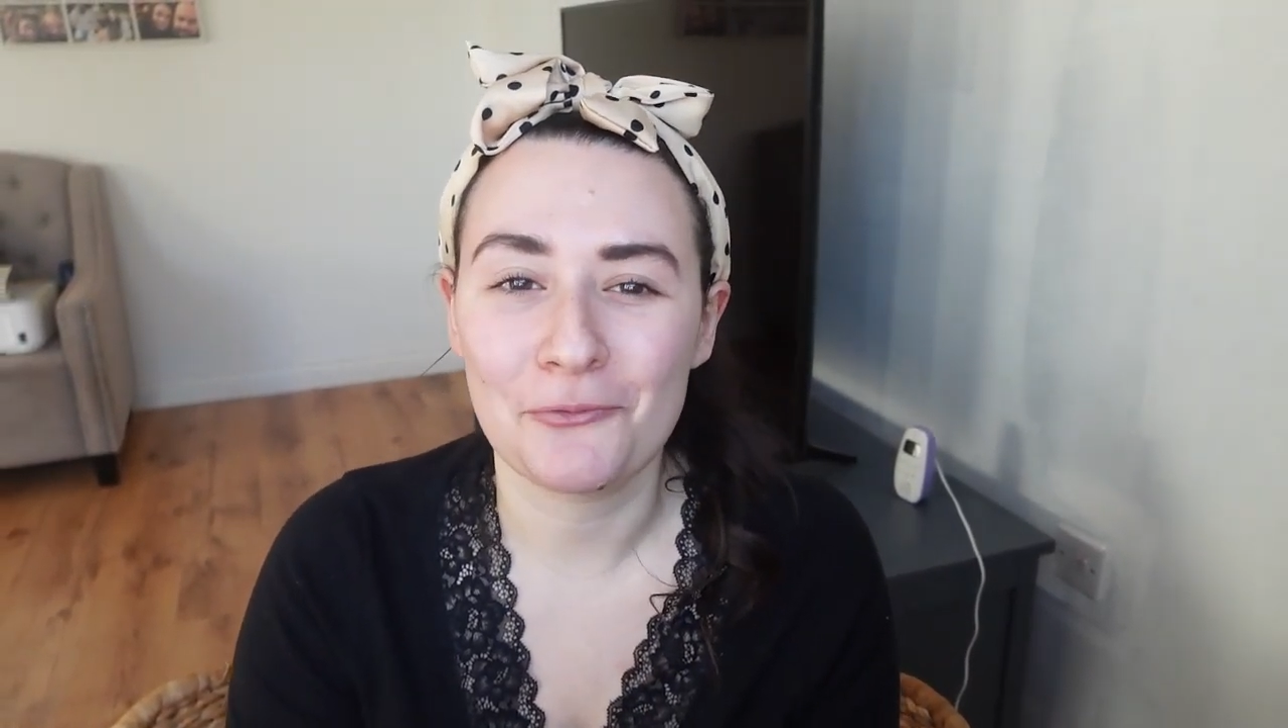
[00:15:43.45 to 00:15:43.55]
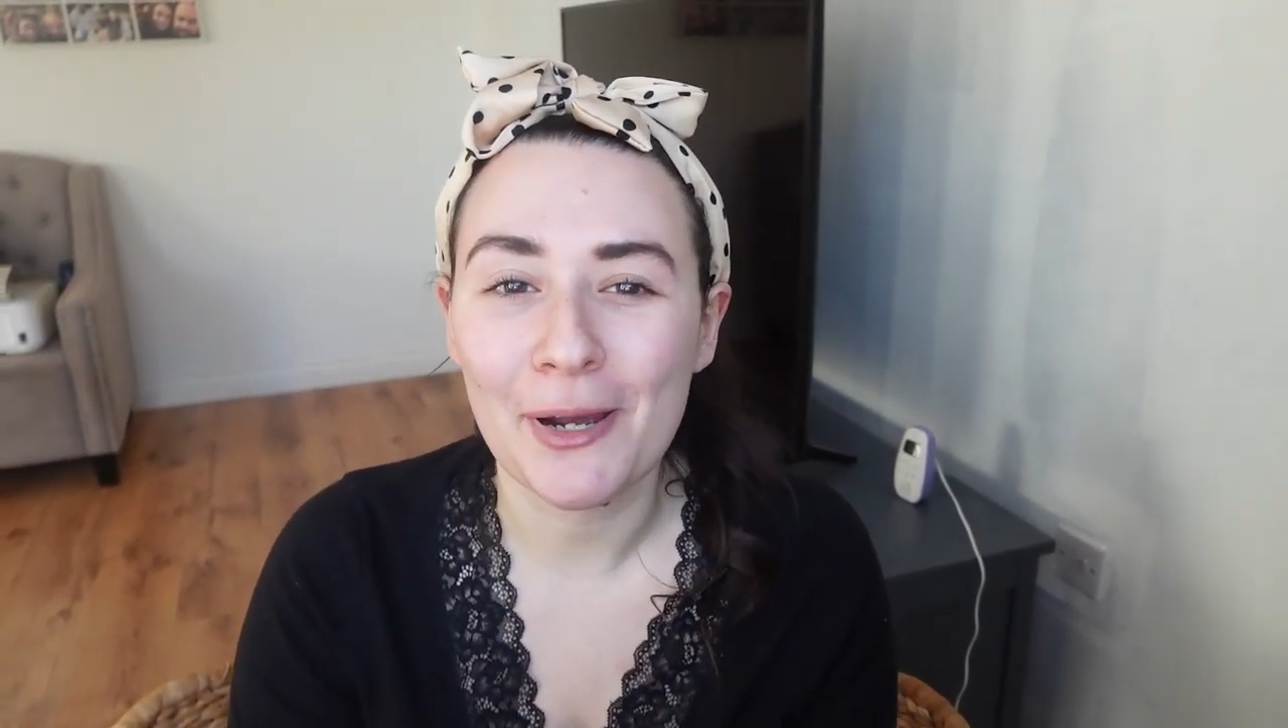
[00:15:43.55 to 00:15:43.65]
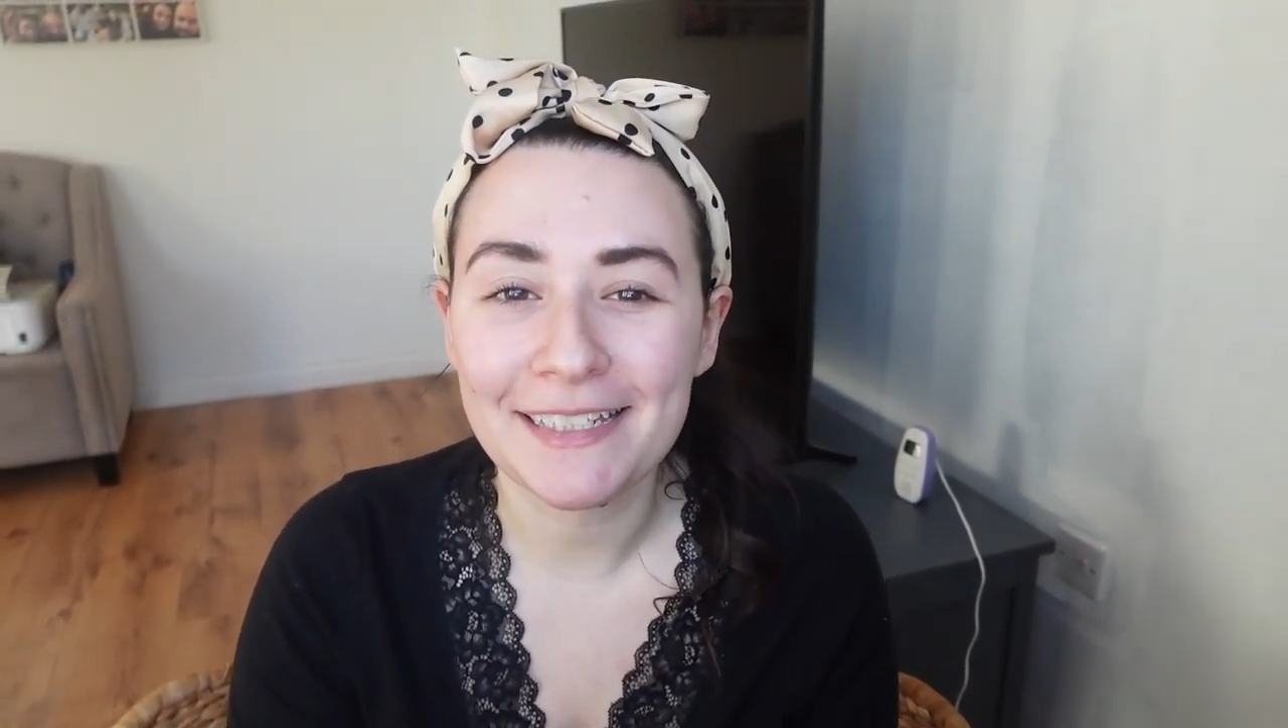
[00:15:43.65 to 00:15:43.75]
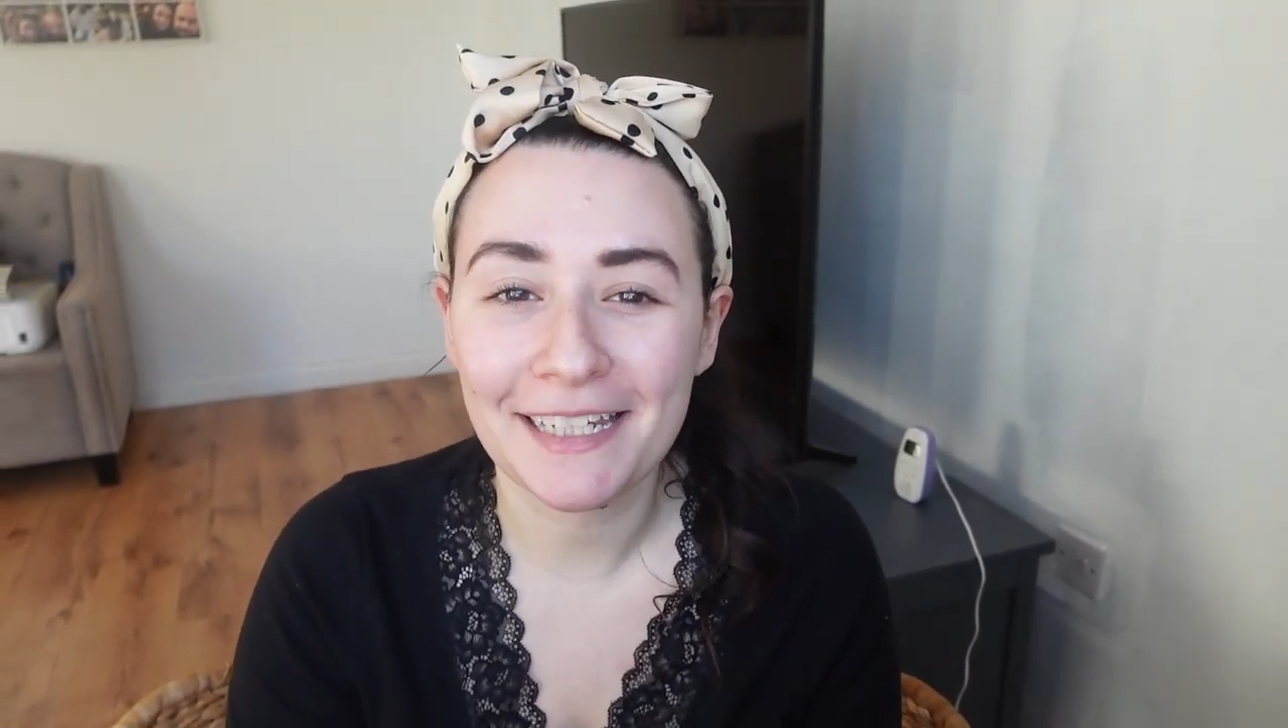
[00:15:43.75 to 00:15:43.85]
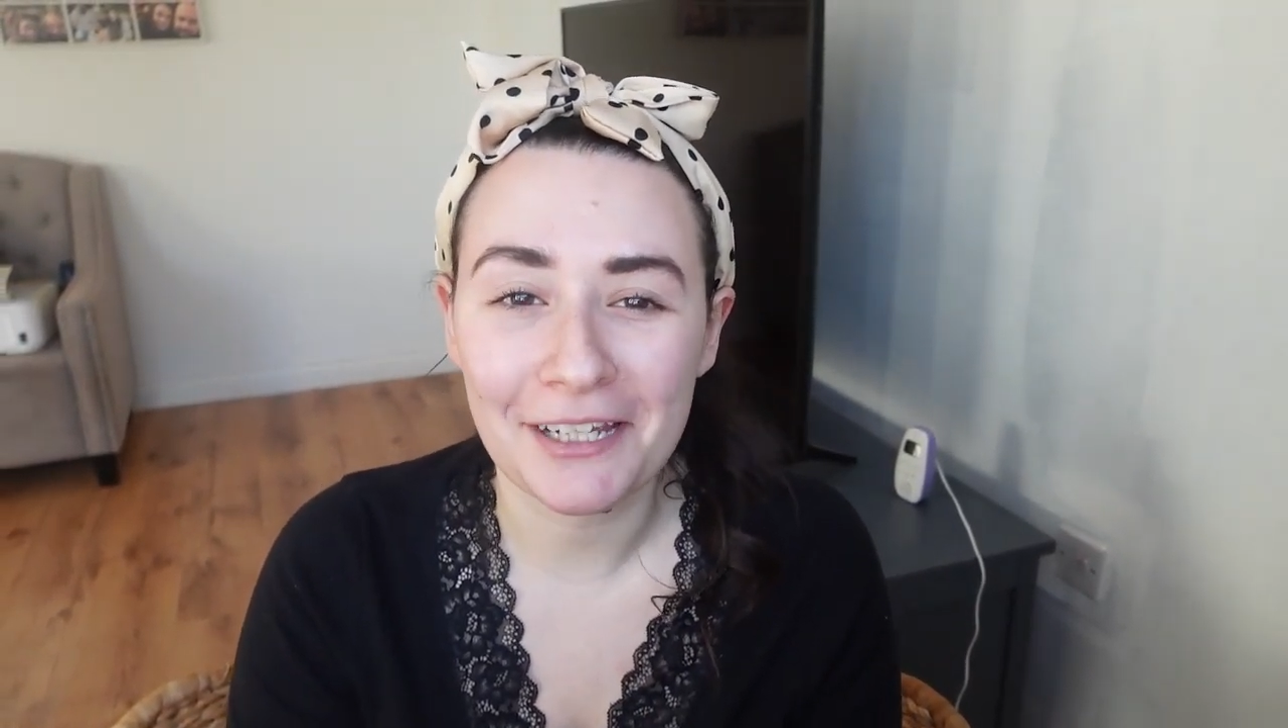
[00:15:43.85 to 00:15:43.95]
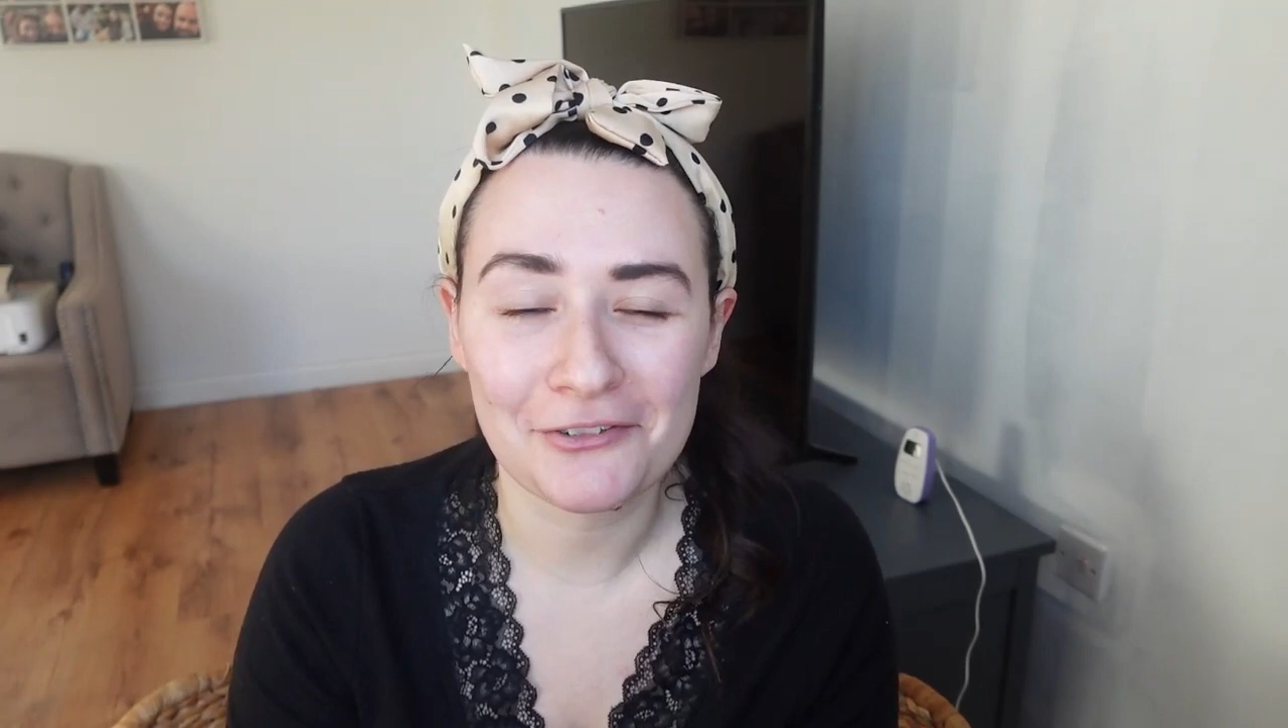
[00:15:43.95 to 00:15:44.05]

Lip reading: wedding